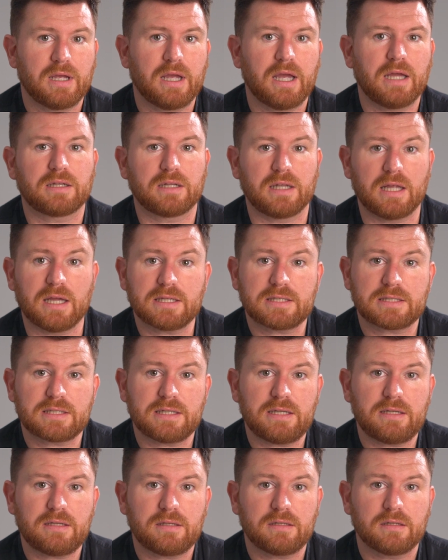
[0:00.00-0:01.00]
And
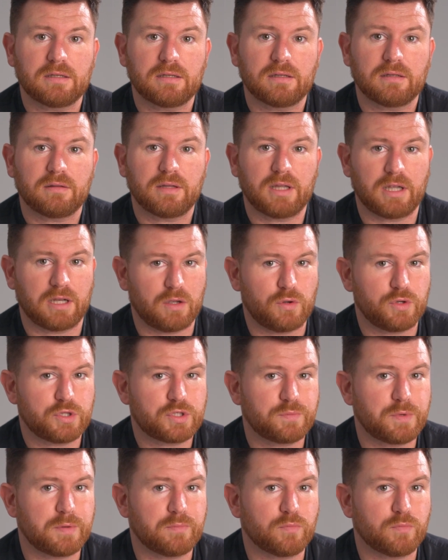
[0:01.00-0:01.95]
lastly, they allow you to be